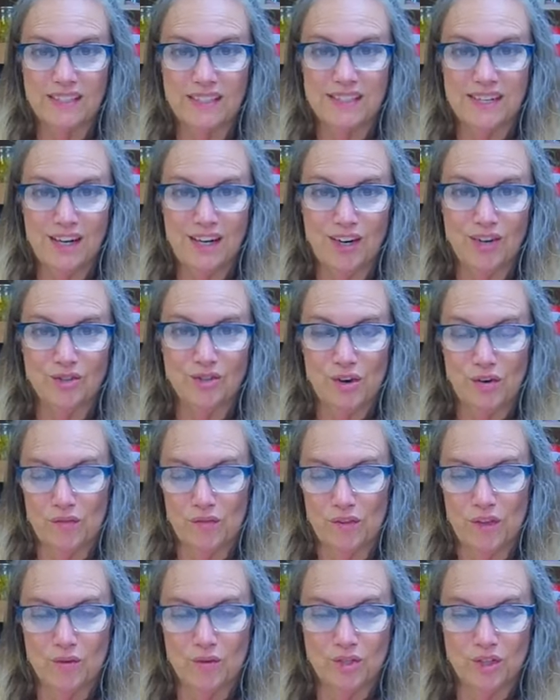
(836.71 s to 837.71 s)
in tears
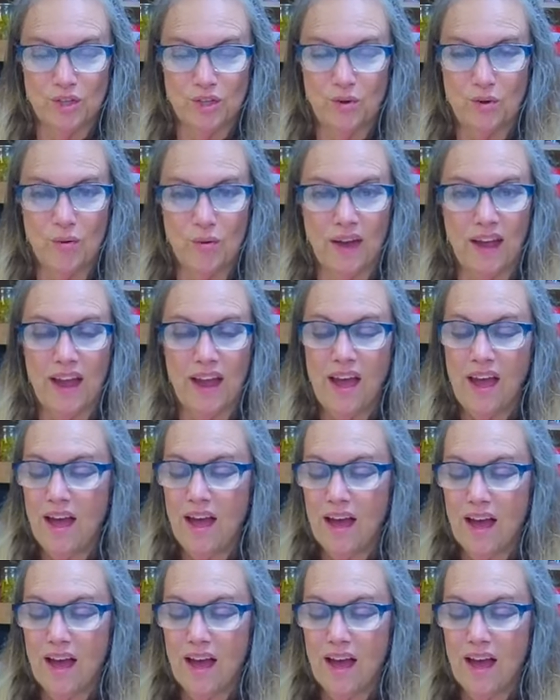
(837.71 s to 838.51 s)
over those two, okay?